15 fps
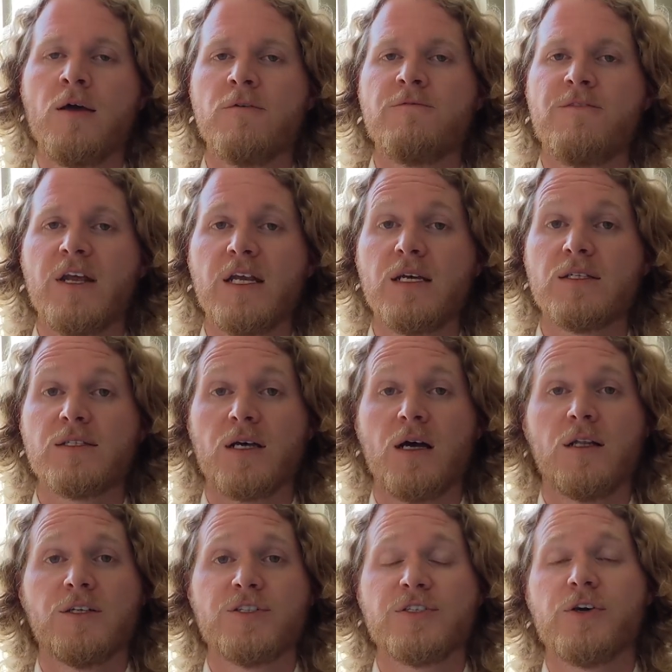Fitting a
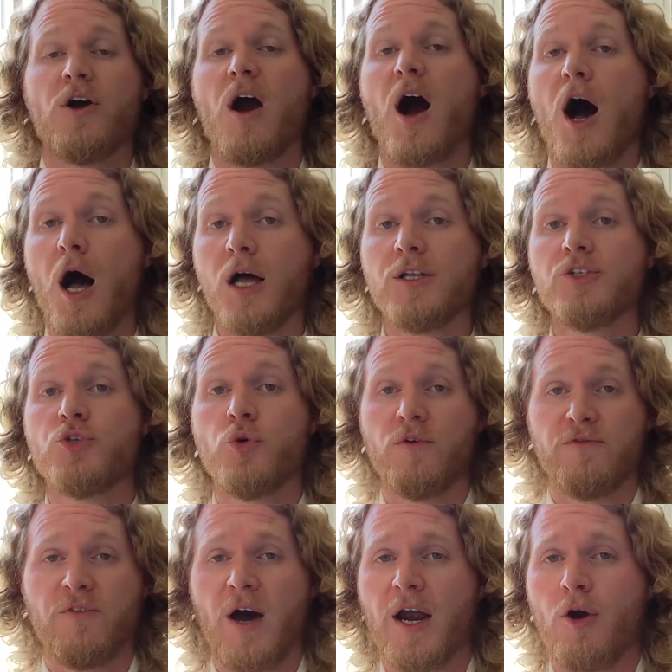silencer onto a
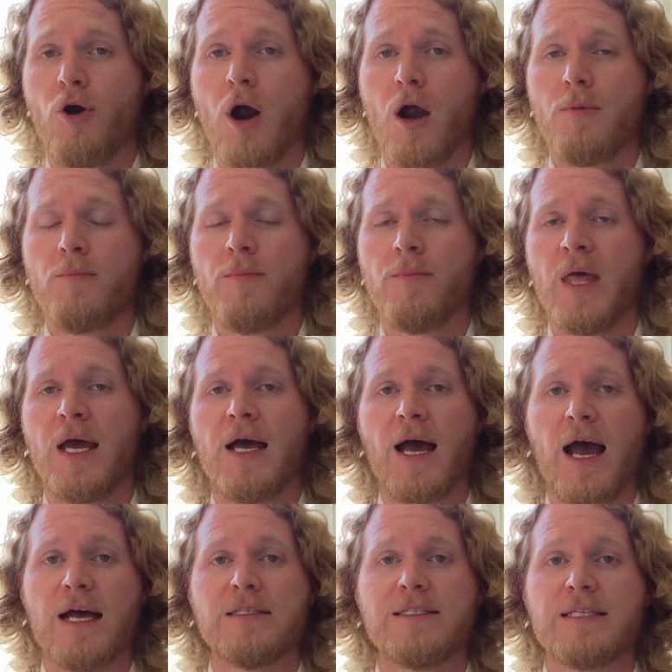firearm
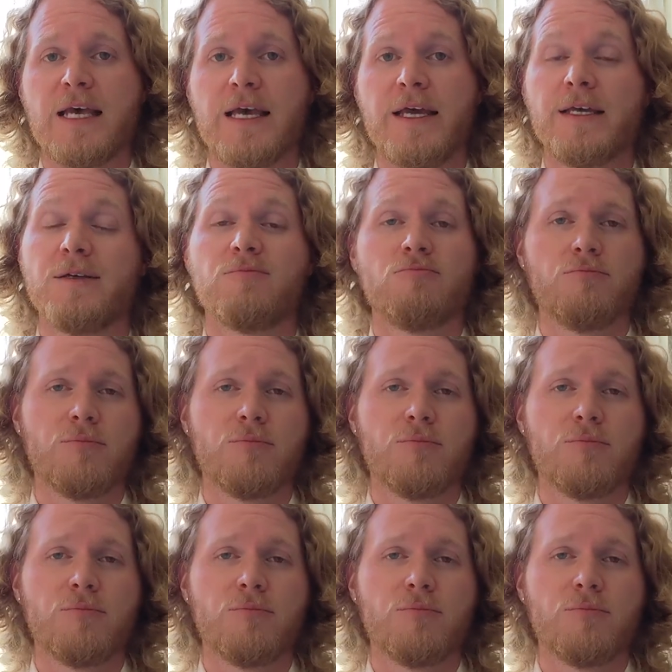and saying,